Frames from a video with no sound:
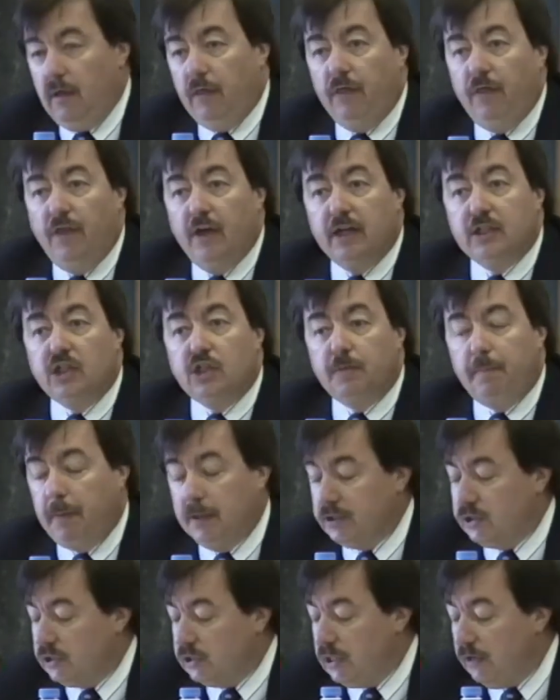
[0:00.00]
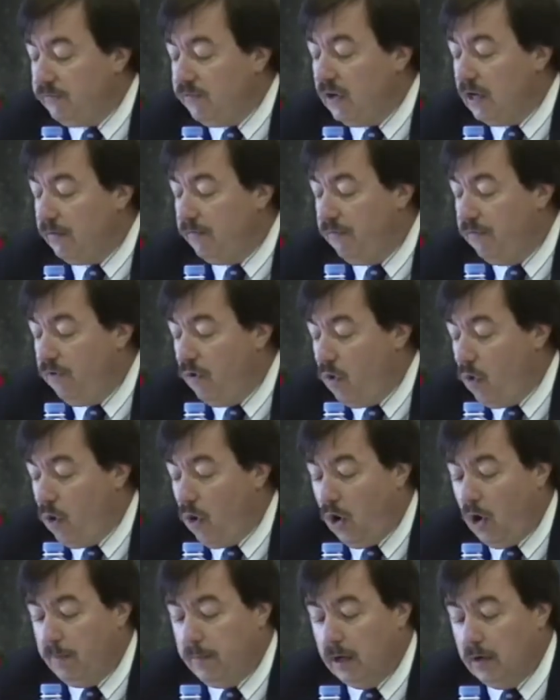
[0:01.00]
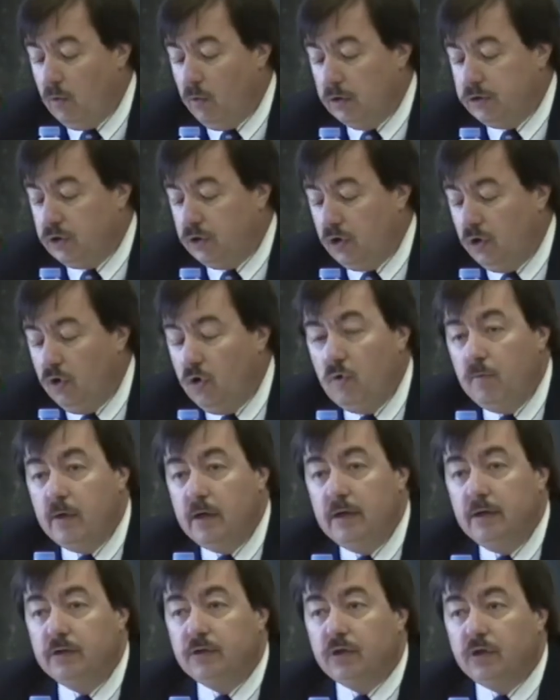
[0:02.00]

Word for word: The specific form in which human